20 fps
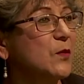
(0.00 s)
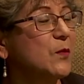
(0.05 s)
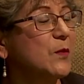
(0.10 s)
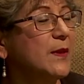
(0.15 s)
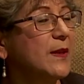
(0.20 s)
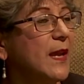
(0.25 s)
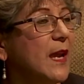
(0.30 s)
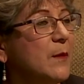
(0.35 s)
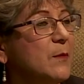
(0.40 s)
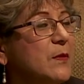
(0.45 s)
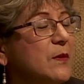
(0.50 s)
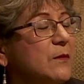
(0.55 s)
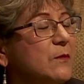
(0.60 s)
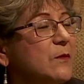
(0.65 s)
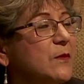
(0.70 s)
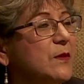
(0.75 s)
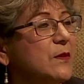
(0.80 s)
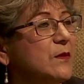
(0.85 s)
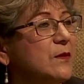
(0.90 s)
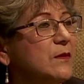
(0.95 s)
what
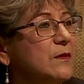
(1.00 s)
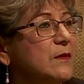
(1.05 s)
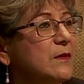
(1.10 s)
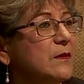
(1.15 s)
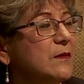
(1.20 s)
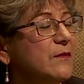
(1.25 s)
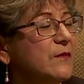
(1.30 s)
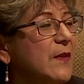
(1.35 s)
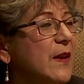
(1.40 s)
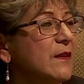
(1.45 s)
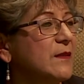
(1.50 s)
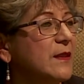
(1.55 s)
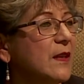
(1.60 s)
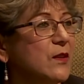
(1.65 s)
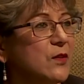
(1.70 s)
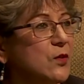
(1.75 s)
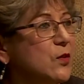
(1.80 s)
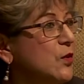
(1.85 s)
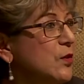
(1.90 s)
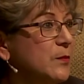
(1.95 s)
happened when you found
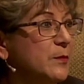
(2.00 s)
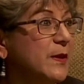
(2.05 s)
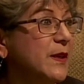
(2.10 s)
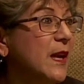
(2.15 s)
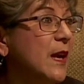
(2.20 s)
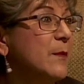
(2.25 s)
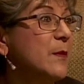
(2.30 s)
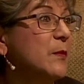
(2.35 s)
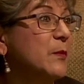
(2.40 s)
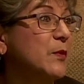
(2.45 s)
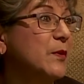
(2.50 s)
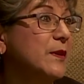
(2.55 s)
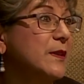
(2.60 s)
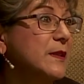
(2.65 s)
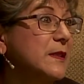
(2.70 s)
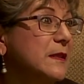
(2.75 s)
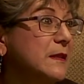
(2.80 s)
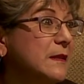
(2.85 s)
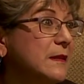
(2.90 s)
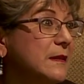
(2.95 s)
out you couldn't become a priest?